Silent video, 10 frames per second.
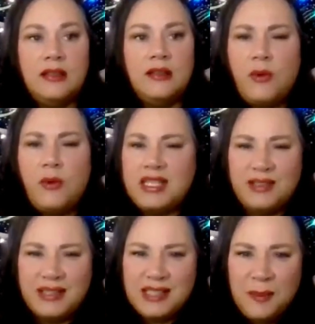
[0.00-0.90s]
know what
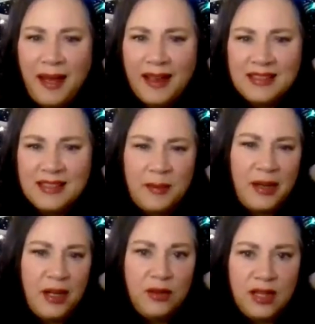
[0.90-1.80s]
to expect. I
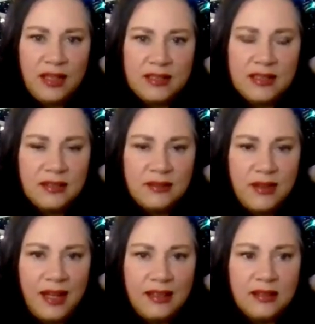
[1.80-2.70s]
mean, who does,
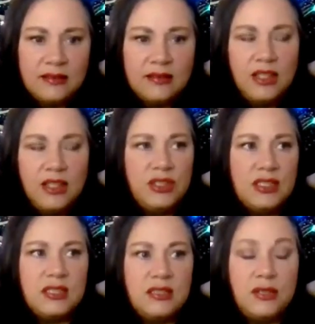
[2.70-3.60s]
right? You
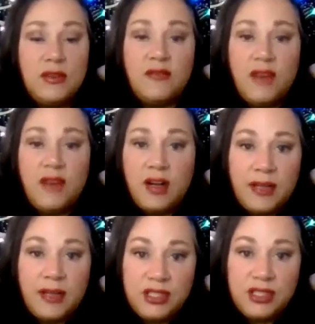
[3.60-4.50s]
just do the very
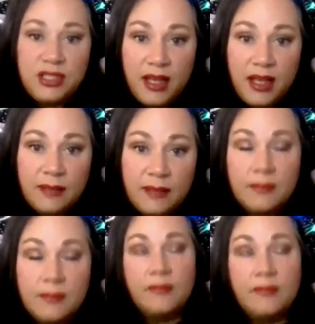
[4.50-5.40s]
best you can.
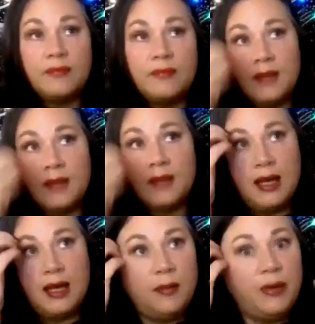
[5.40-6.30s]

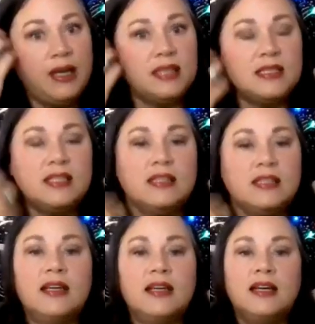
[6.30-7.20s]
But
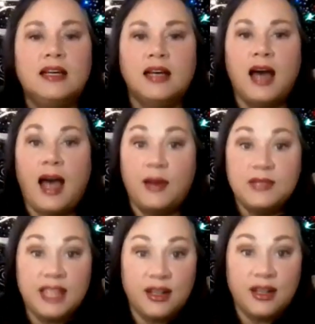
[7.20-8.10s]
I
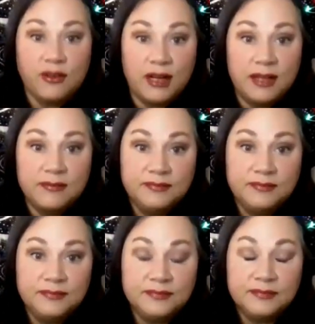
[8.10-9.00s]
was angry
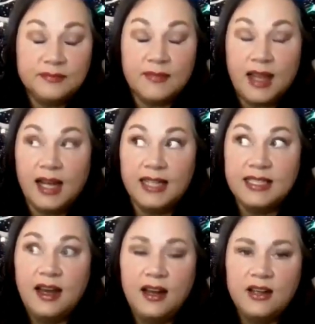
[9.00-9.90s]
I did
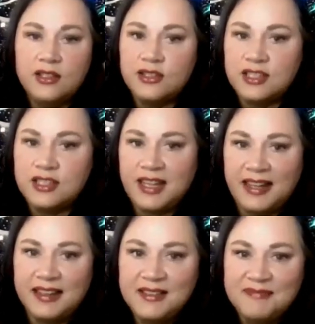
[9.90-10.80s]
not
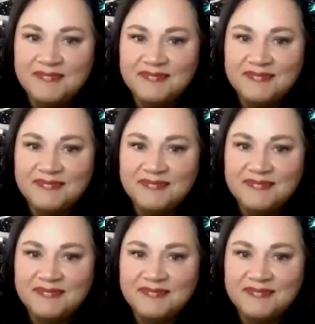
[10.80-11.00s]
understand.